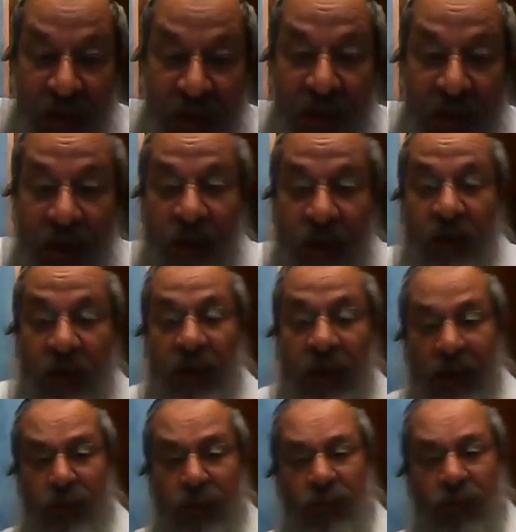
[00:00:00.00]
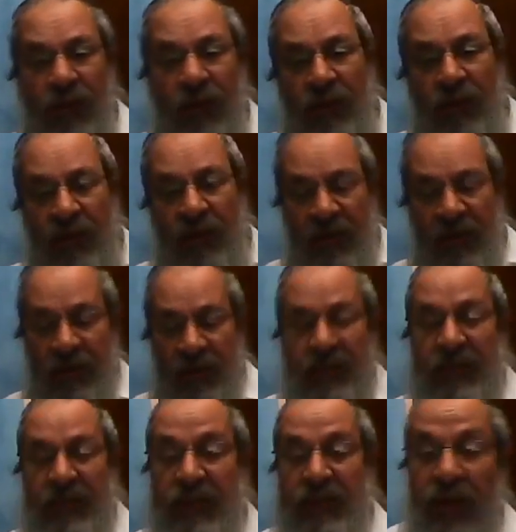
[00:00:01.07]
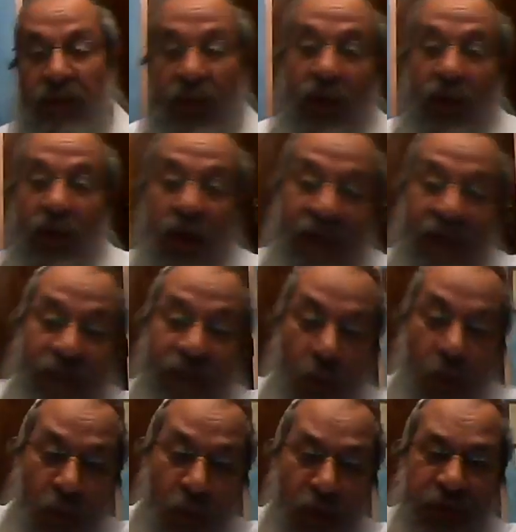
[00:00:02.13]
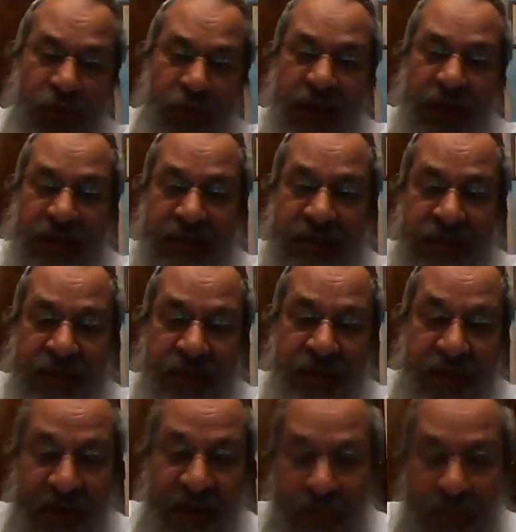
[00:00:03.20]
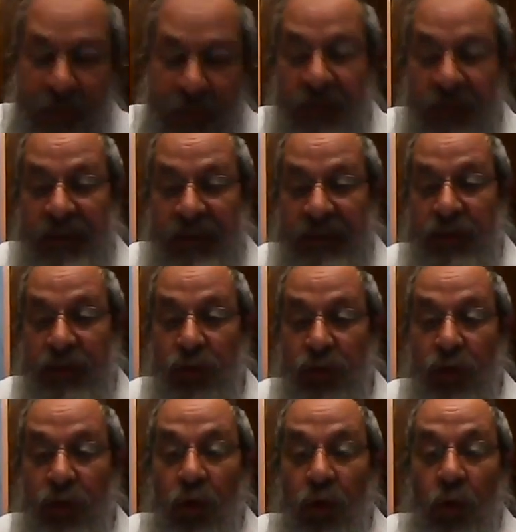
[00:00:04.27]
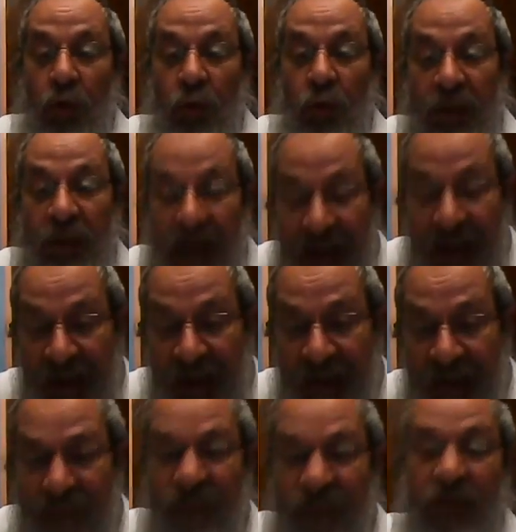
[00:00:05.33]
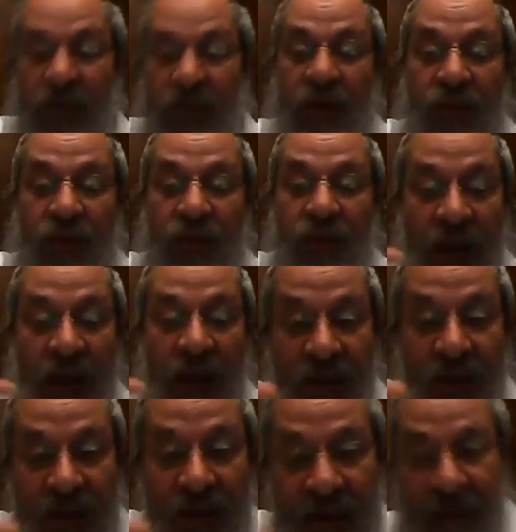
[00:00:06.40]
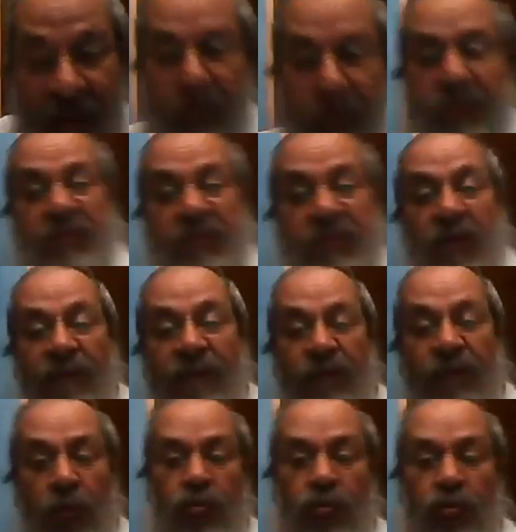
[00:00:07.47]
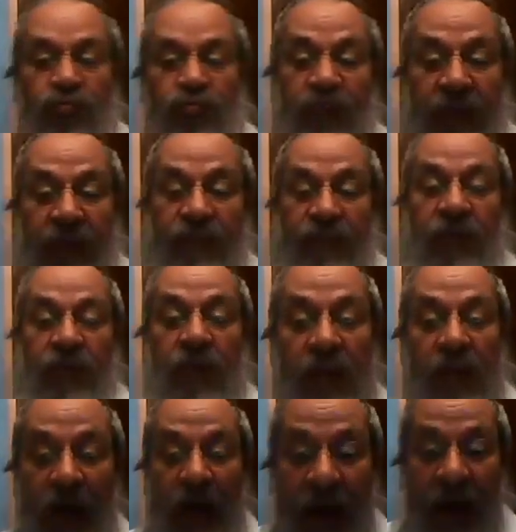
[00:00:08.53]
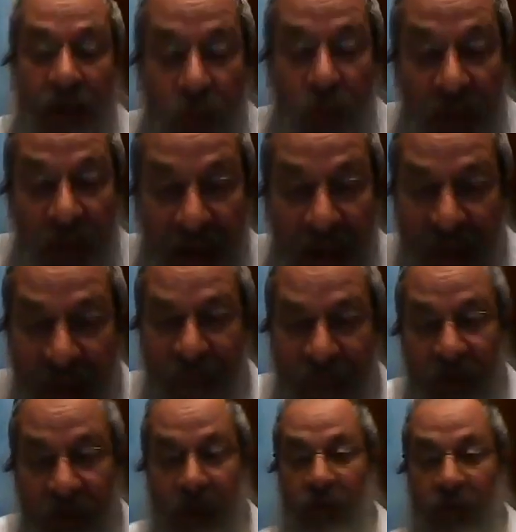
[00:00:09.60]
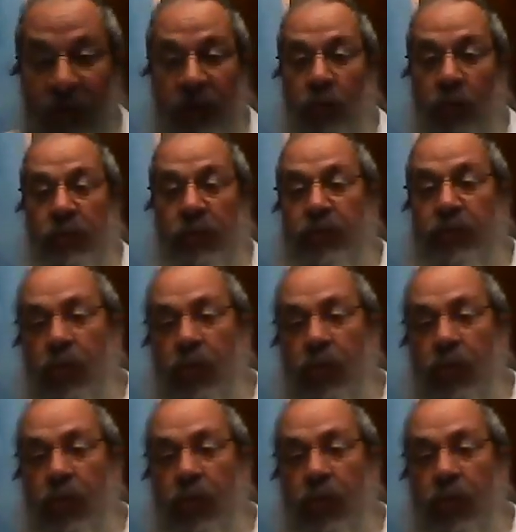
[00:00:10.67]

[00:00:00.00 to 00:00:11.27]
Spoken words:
And another thing is, of all the Hasidic Rebbes, we have the Alter Rebbe's photograph. How do we have it? There were no